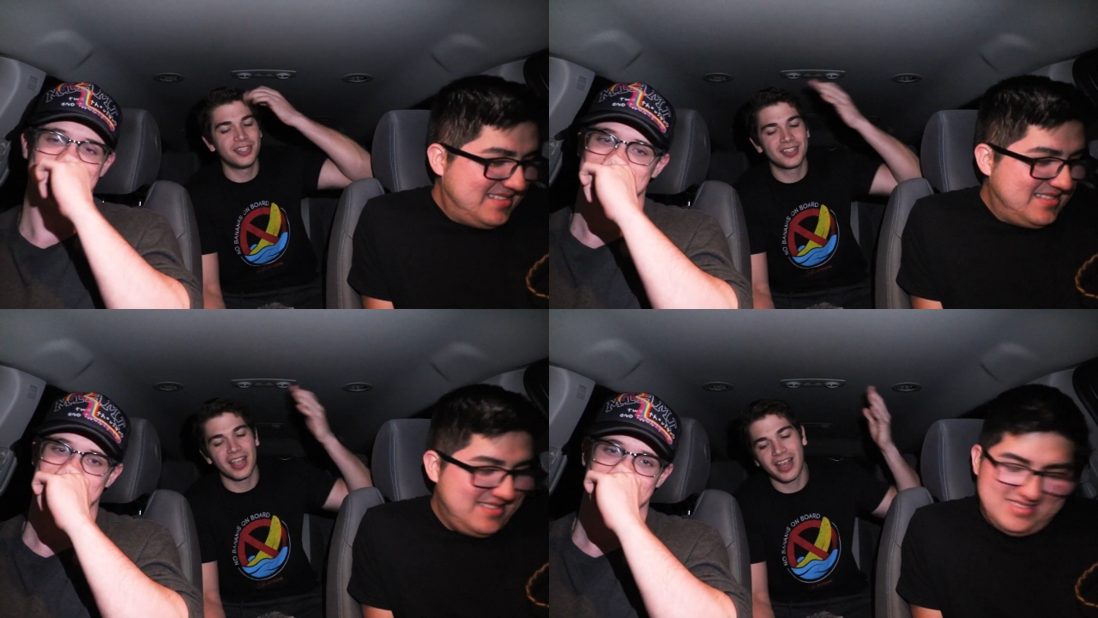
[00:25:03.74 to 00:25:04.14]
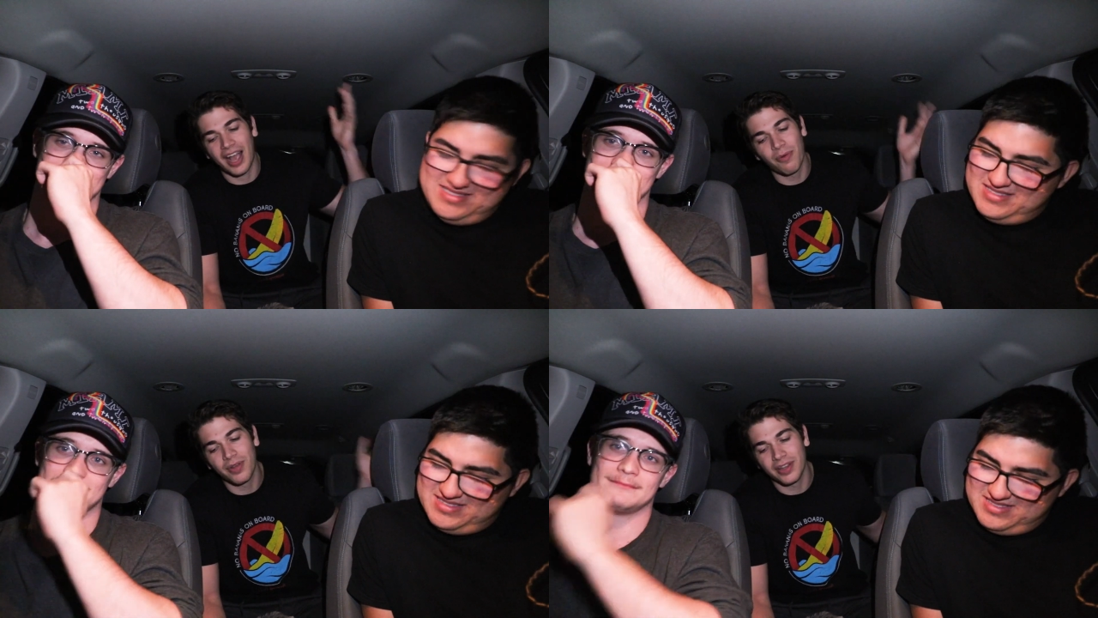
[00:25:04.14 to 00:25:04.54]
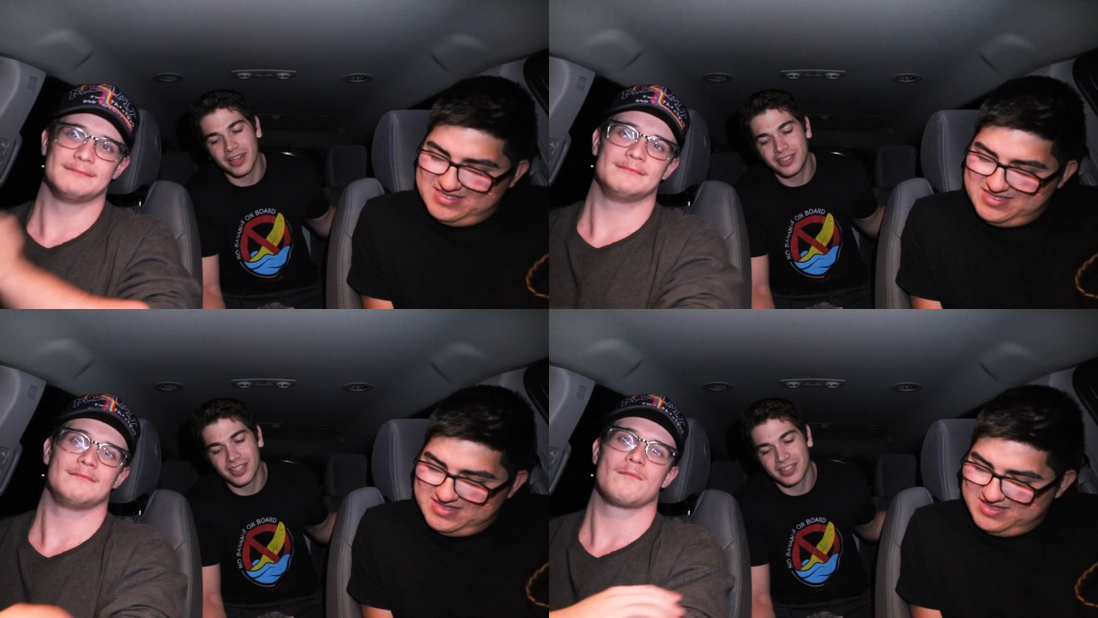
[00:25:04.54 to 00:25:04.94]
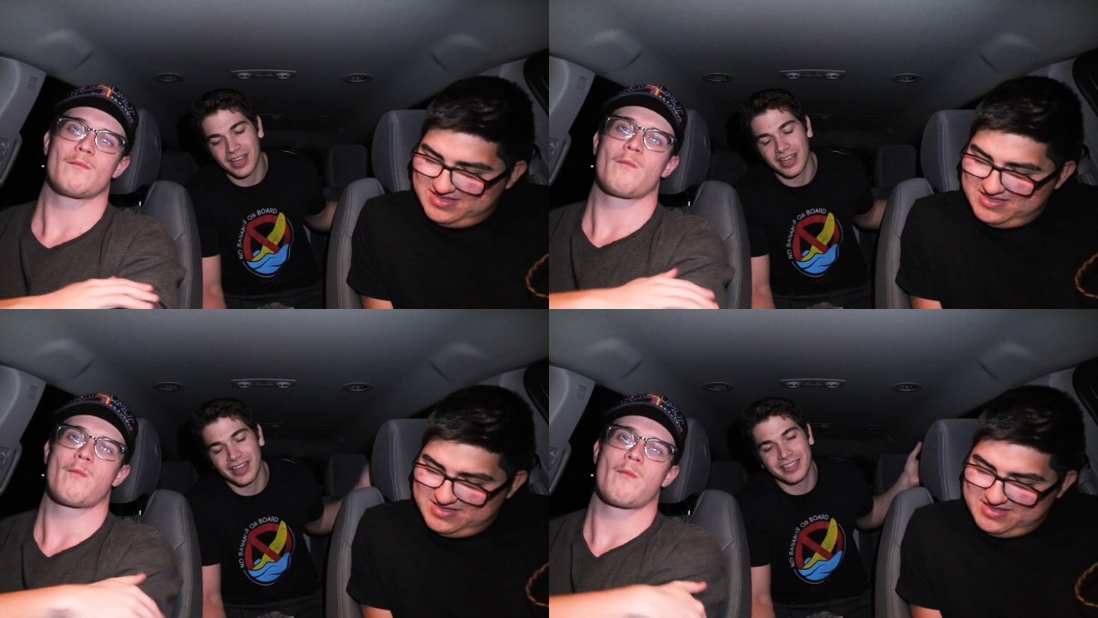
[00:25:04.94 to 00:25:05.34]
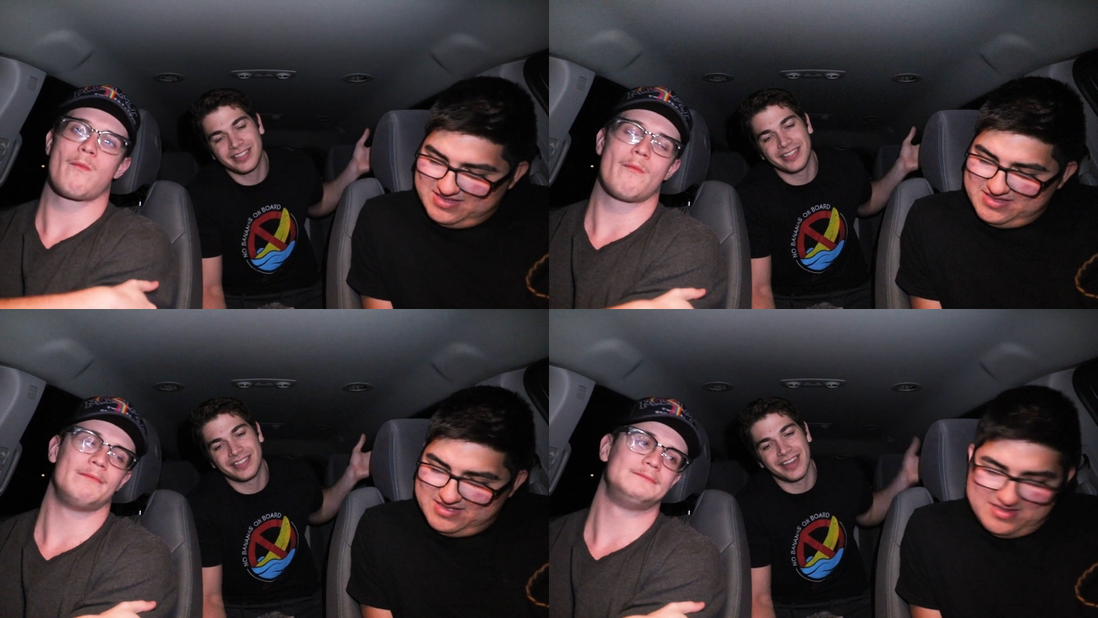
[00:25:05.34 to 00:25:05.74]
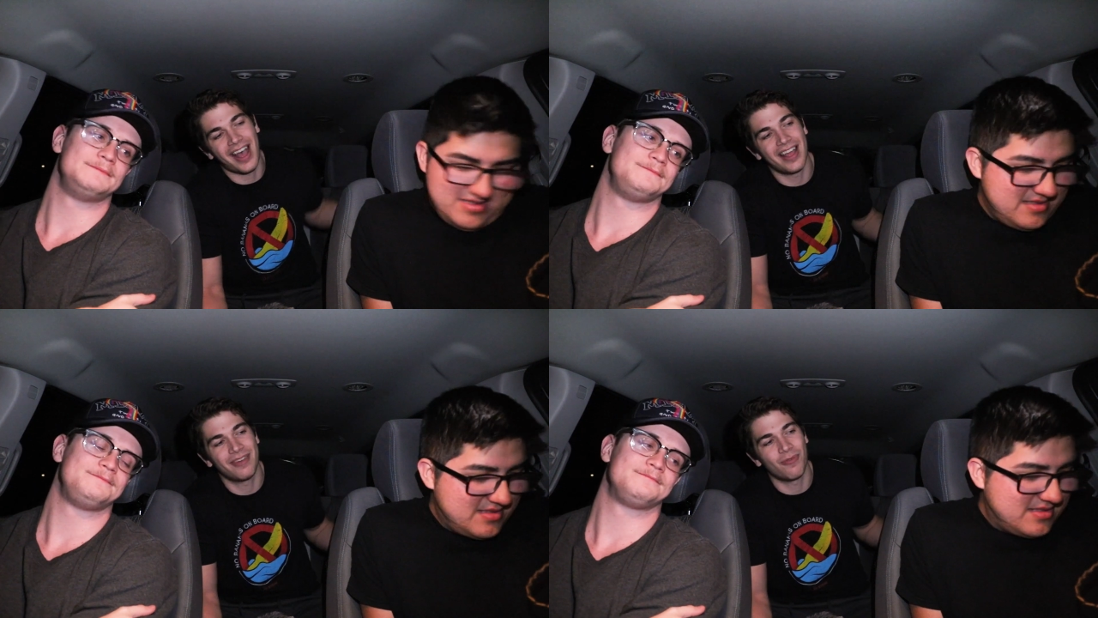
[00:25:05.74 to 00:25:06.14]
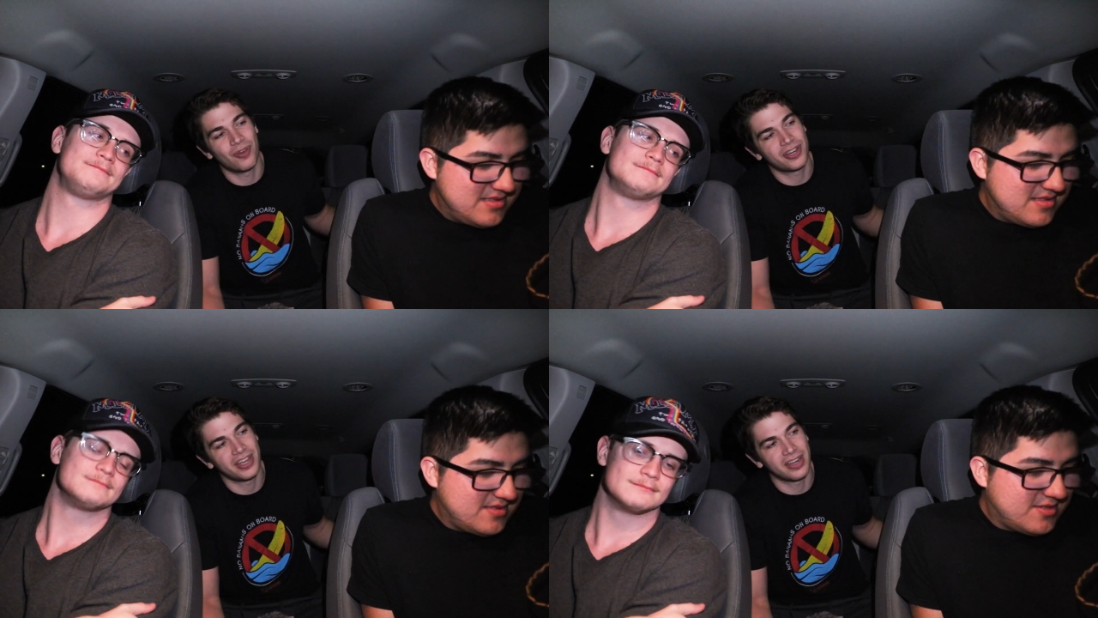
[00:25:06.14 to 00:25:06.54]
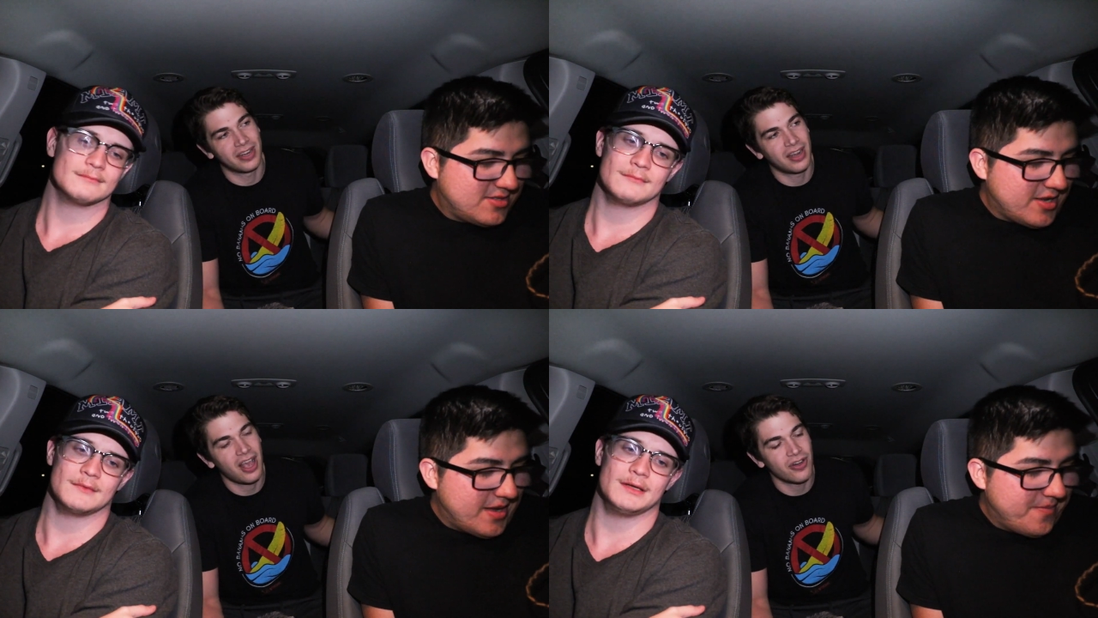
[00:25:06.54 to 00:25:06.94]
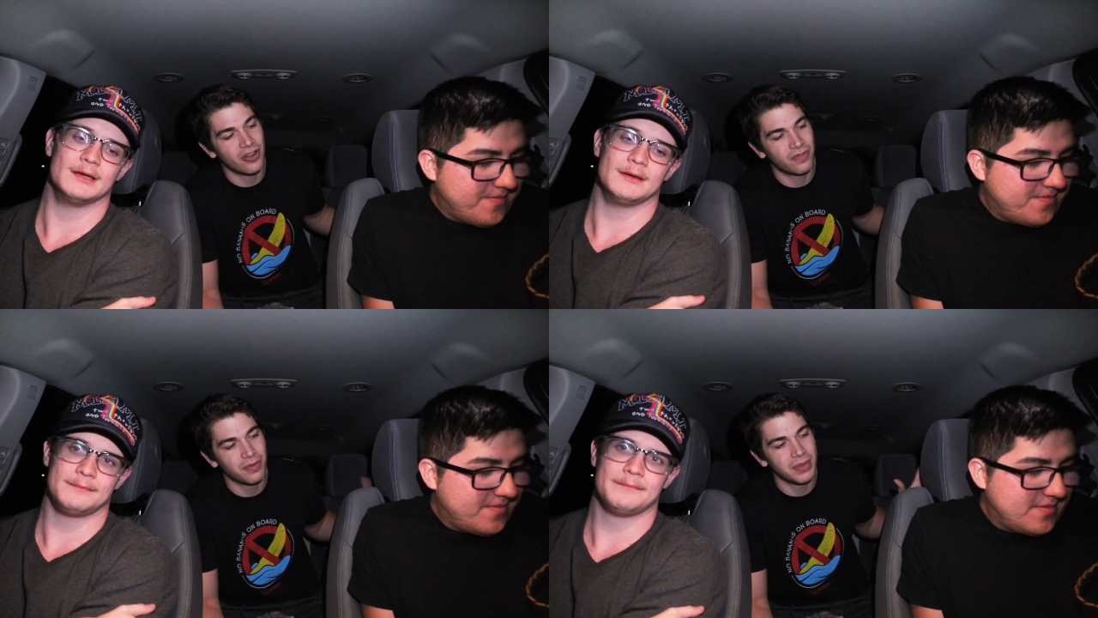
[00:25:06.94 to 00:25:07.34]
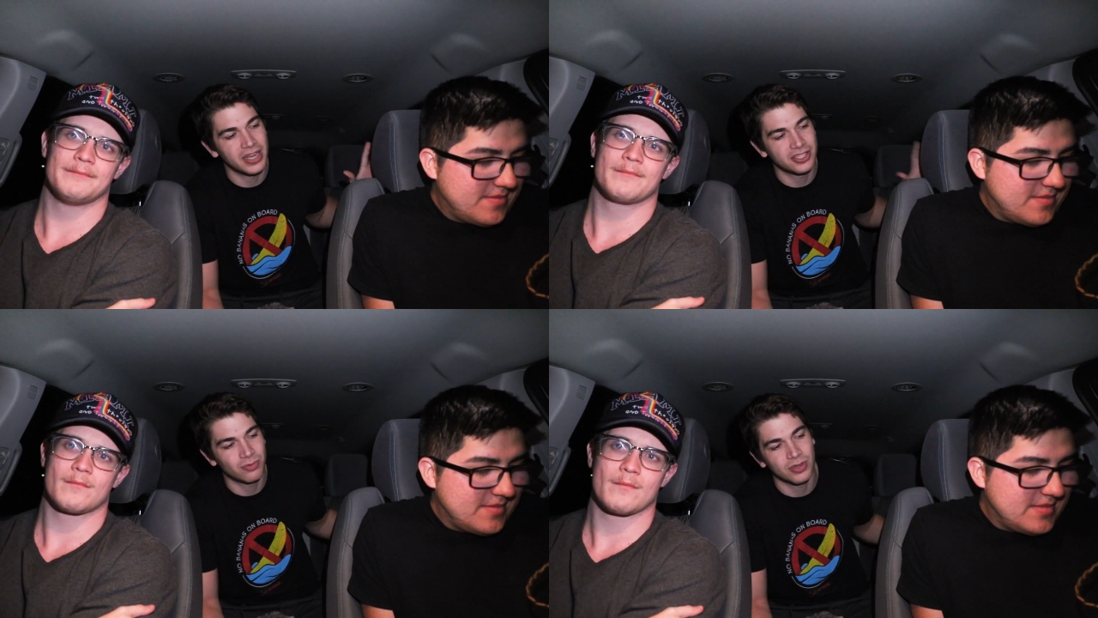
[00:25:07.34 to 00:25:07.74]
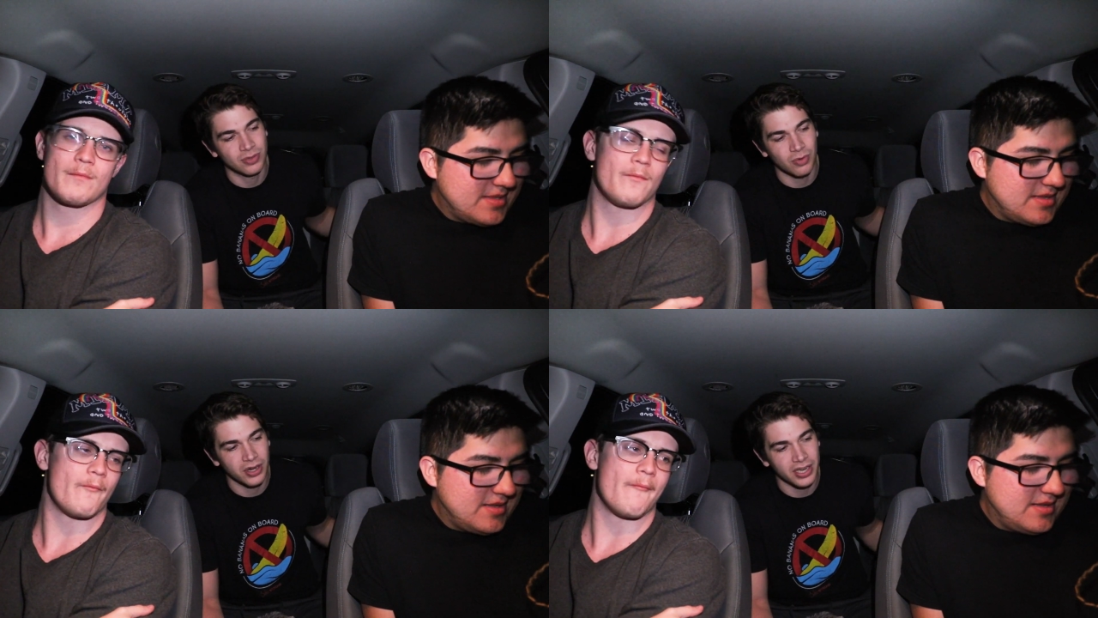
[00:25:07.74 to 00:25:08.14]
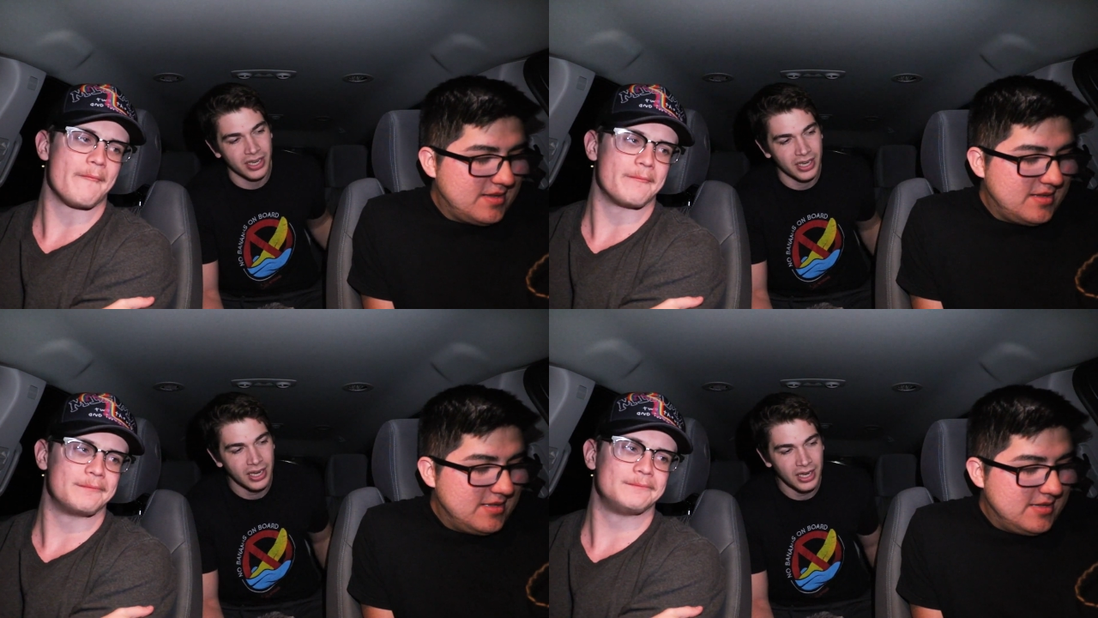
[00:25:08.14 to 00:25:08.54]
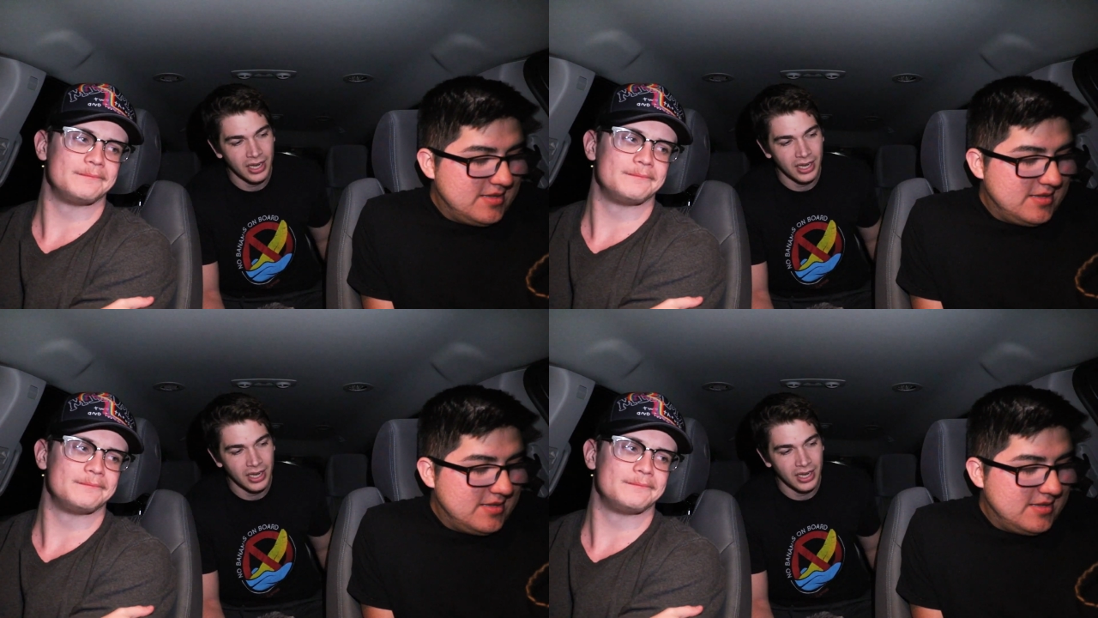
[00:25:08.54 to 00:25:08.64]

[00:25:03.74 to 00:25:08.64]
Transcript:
Speaker 1: It's just like I would. It's just like it's just not working. I don't know. For me, it just wasn't working.